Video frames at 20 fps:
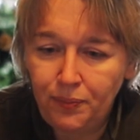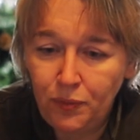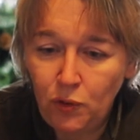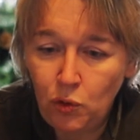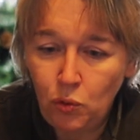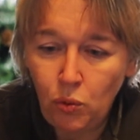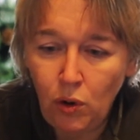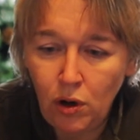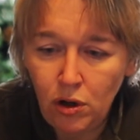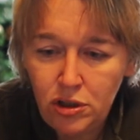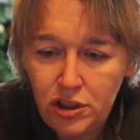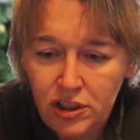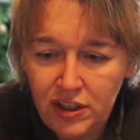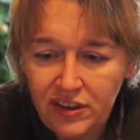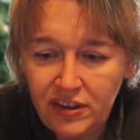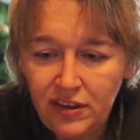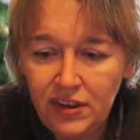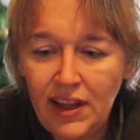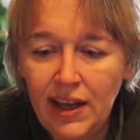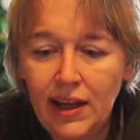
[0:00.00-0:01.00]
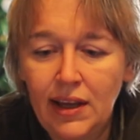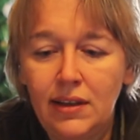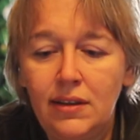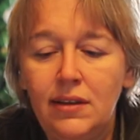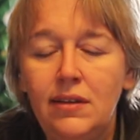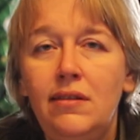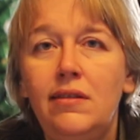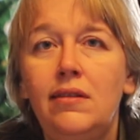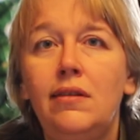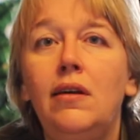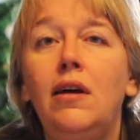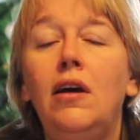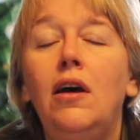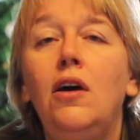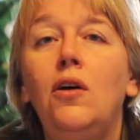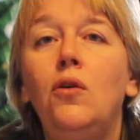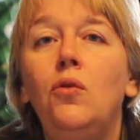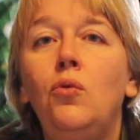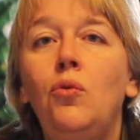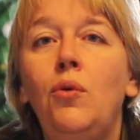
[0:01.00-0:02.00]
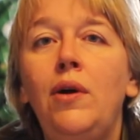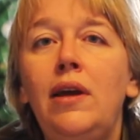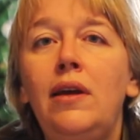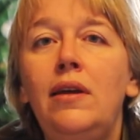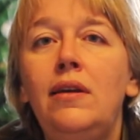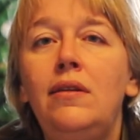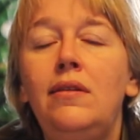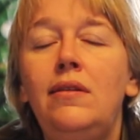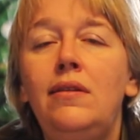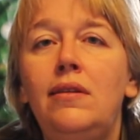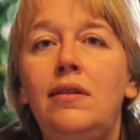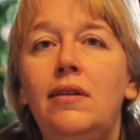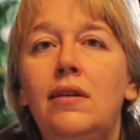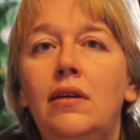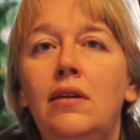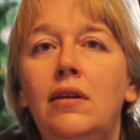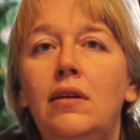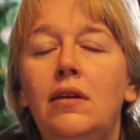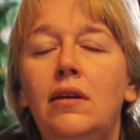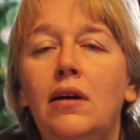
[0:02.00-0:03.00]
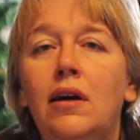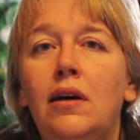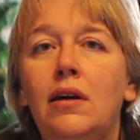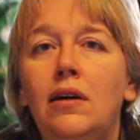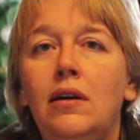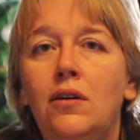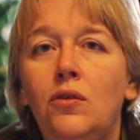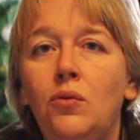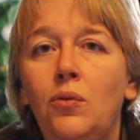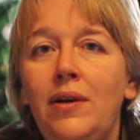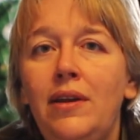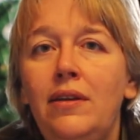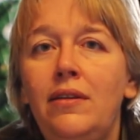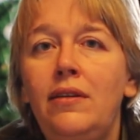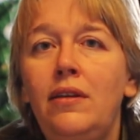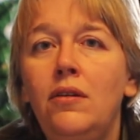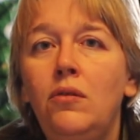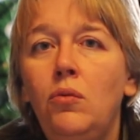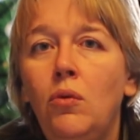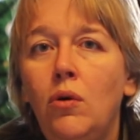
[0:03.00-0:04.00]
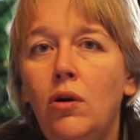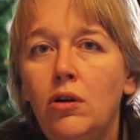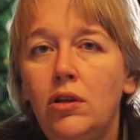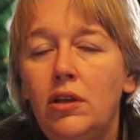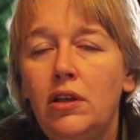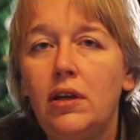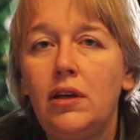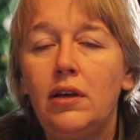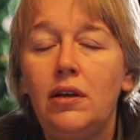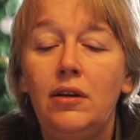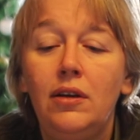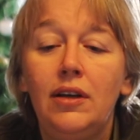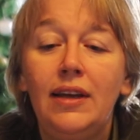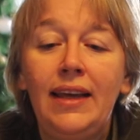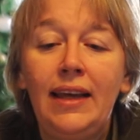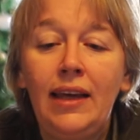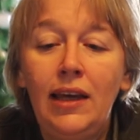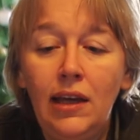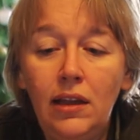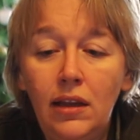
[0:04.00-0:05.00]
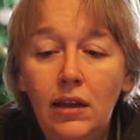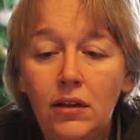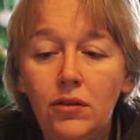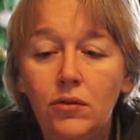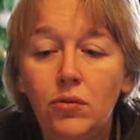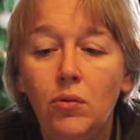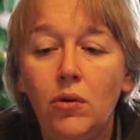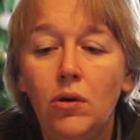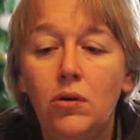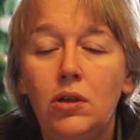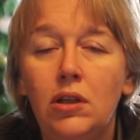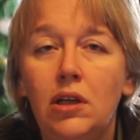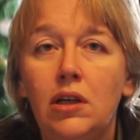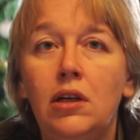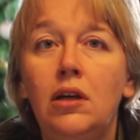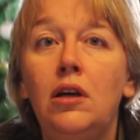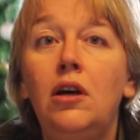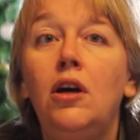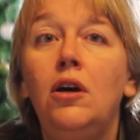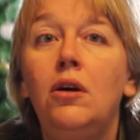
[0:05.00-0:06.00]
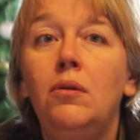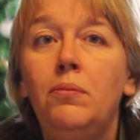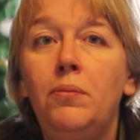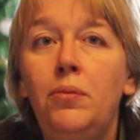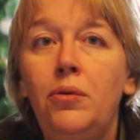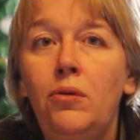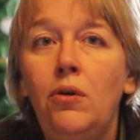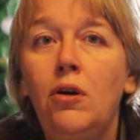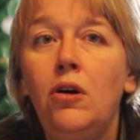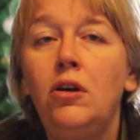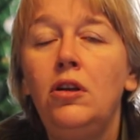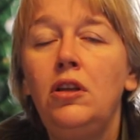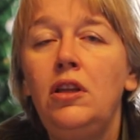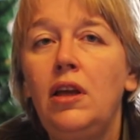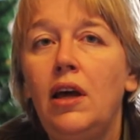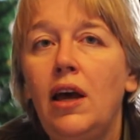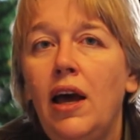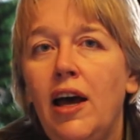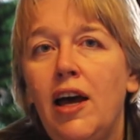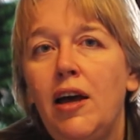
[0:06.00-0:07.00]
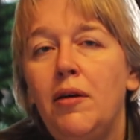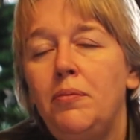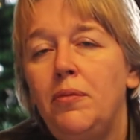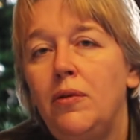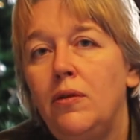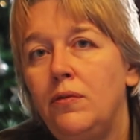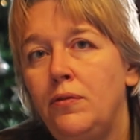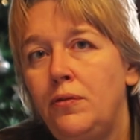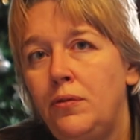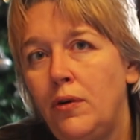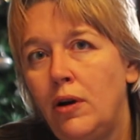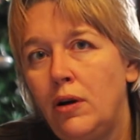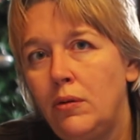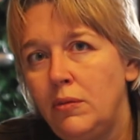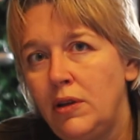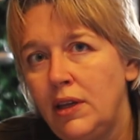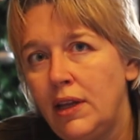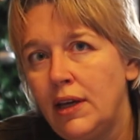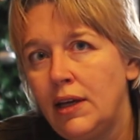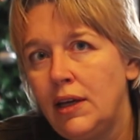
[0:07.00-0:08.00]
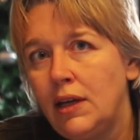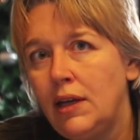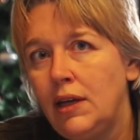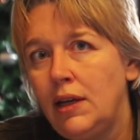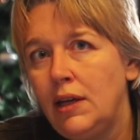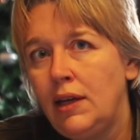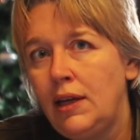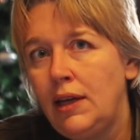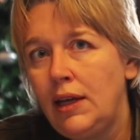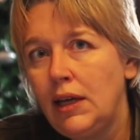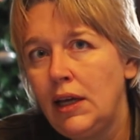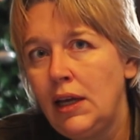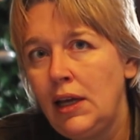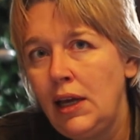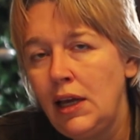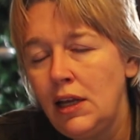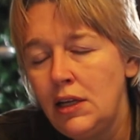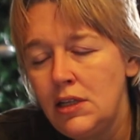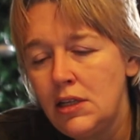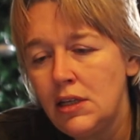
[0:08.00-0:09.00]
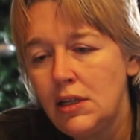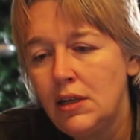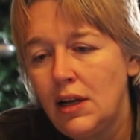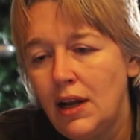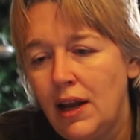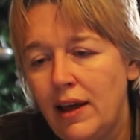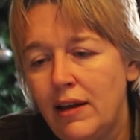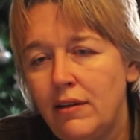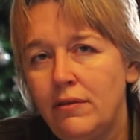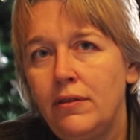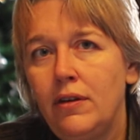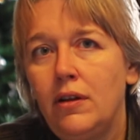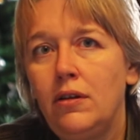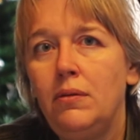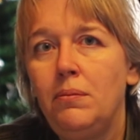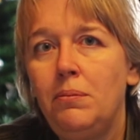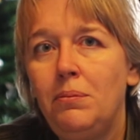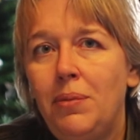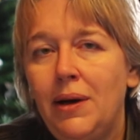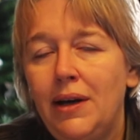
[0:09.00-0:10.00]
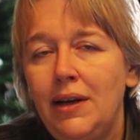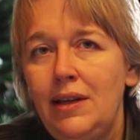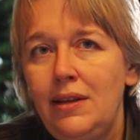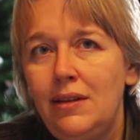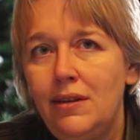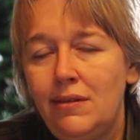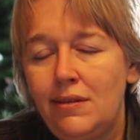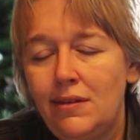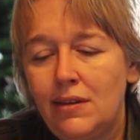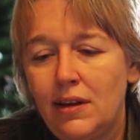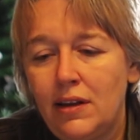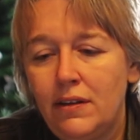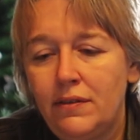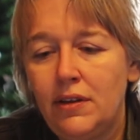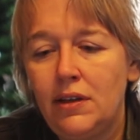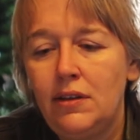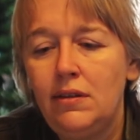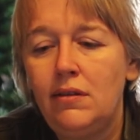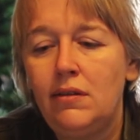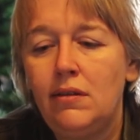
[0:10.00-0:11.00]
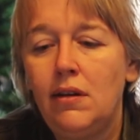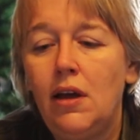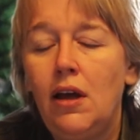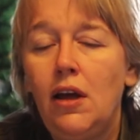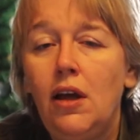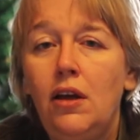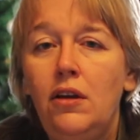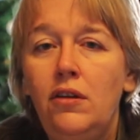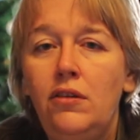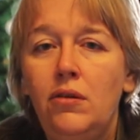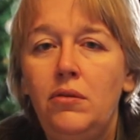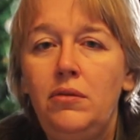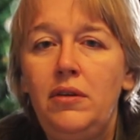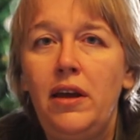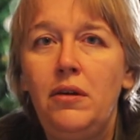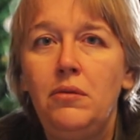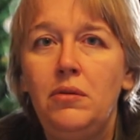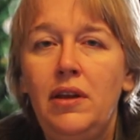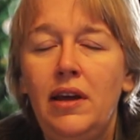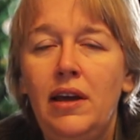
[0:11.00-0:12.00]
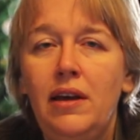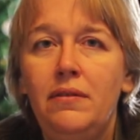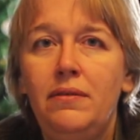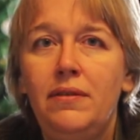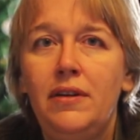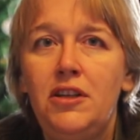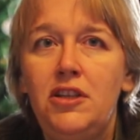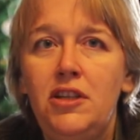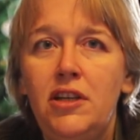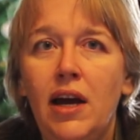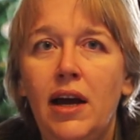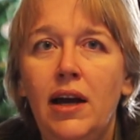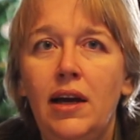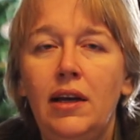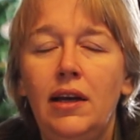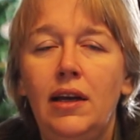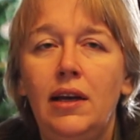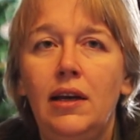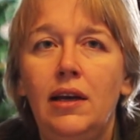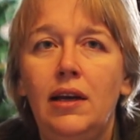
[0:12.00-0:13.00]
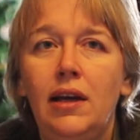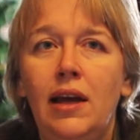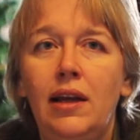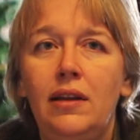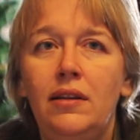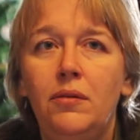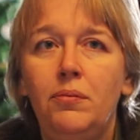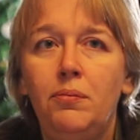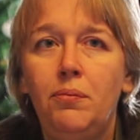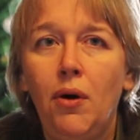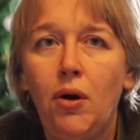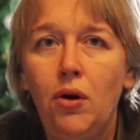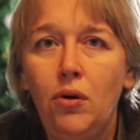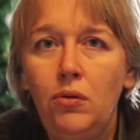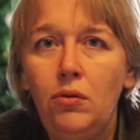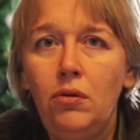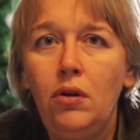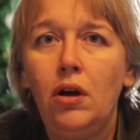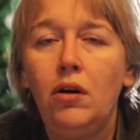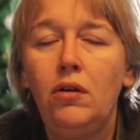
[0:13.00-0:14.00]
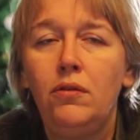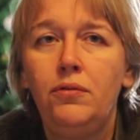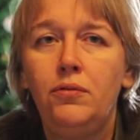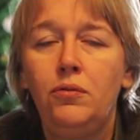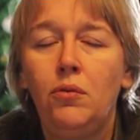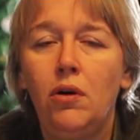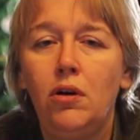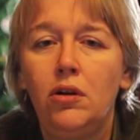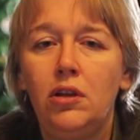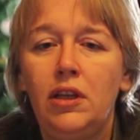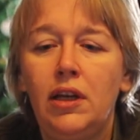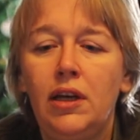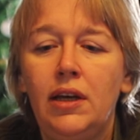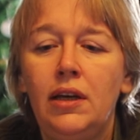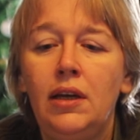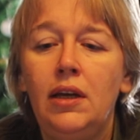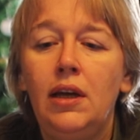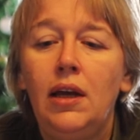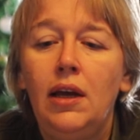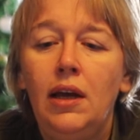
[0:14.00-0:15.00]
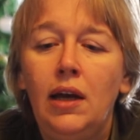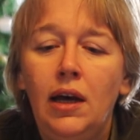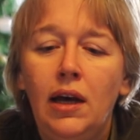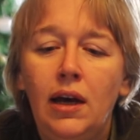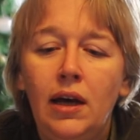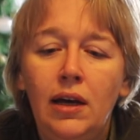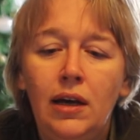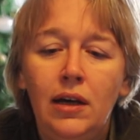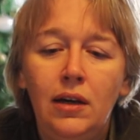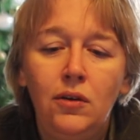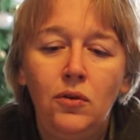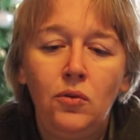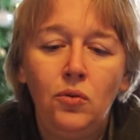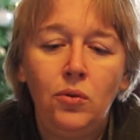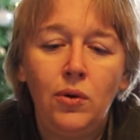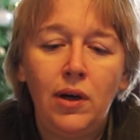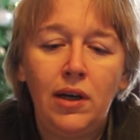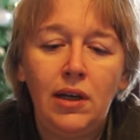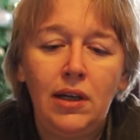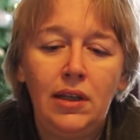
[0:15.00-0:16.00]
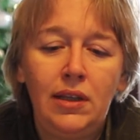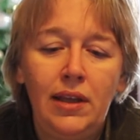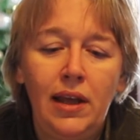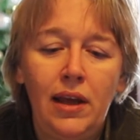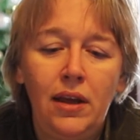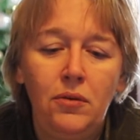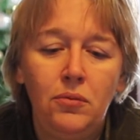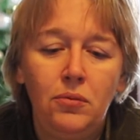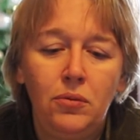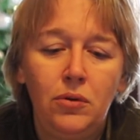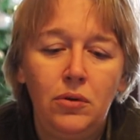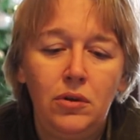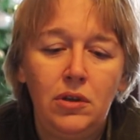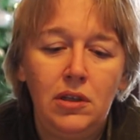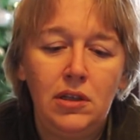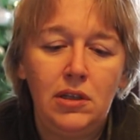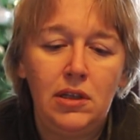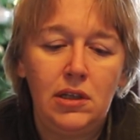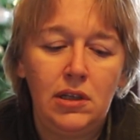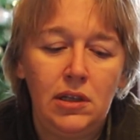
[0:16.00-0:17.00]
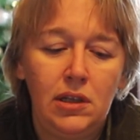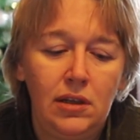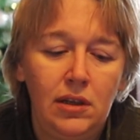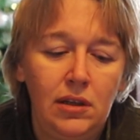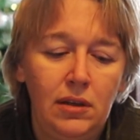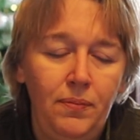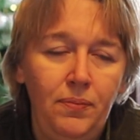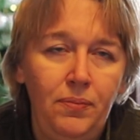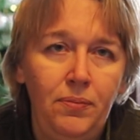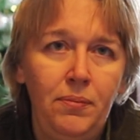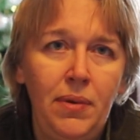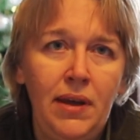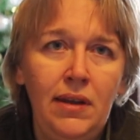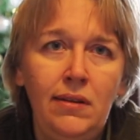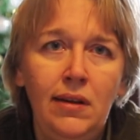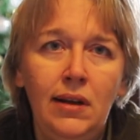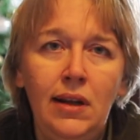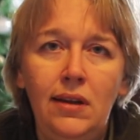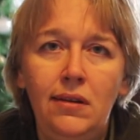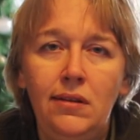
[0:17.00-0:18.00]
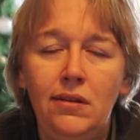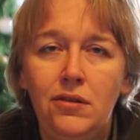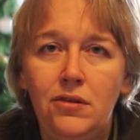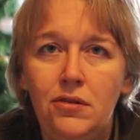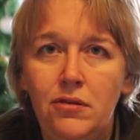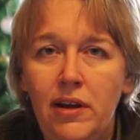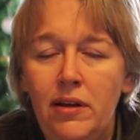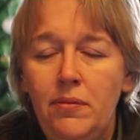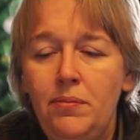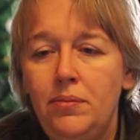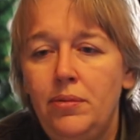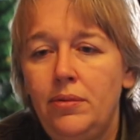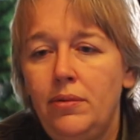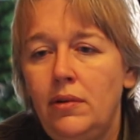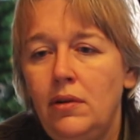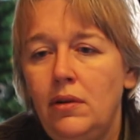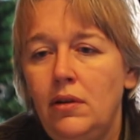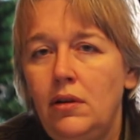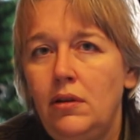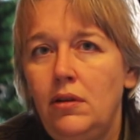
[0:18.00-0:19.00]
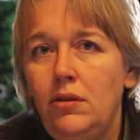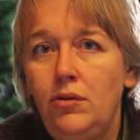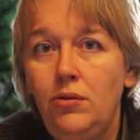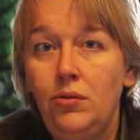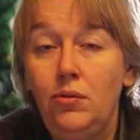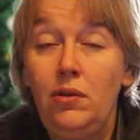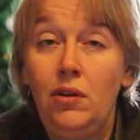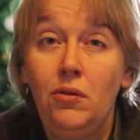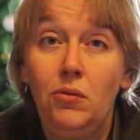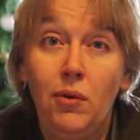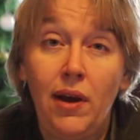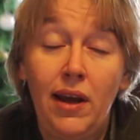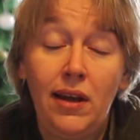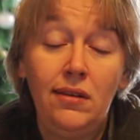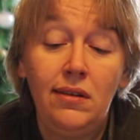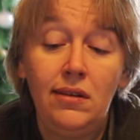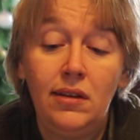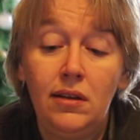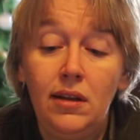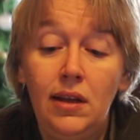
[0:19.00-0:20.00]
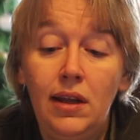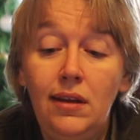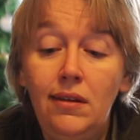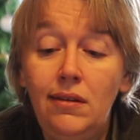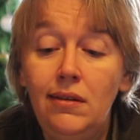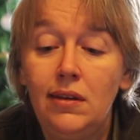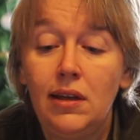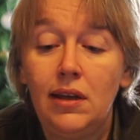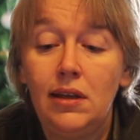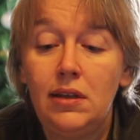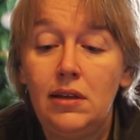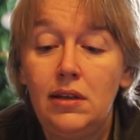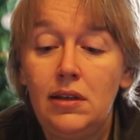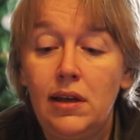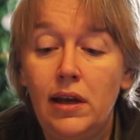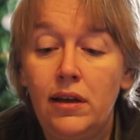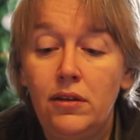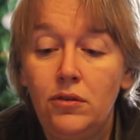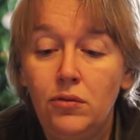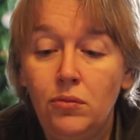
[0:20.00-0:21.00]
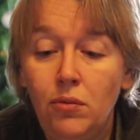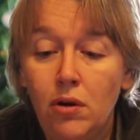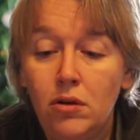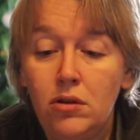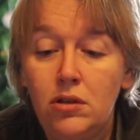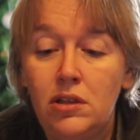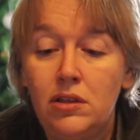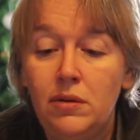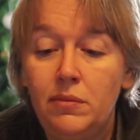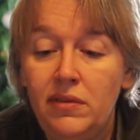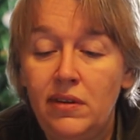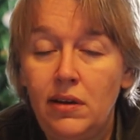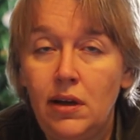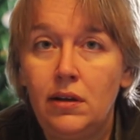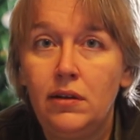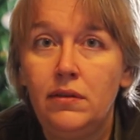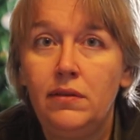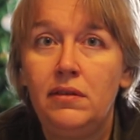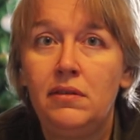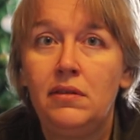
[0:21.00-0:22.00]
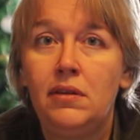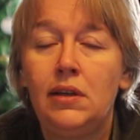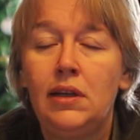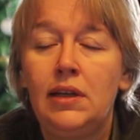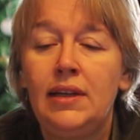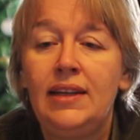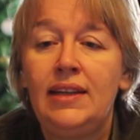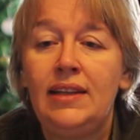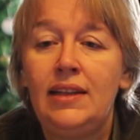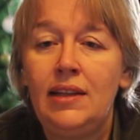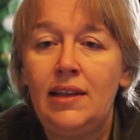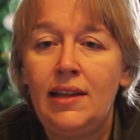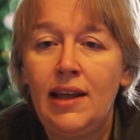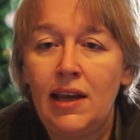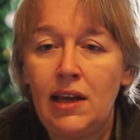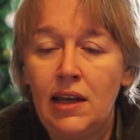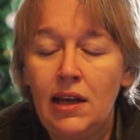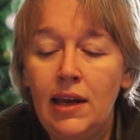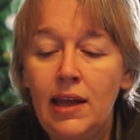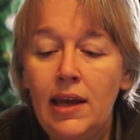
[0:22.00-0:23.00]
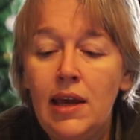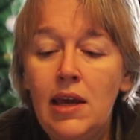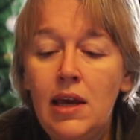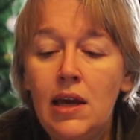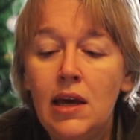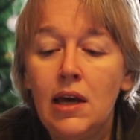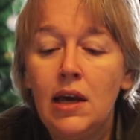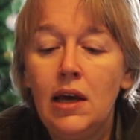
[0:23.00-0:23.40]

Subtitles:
wash stands with the water, heated water, brought up from the kitchen level by the servants. So they would have a jug and a bowl of water where they would basically strip to the waist at least and wash themselves daily.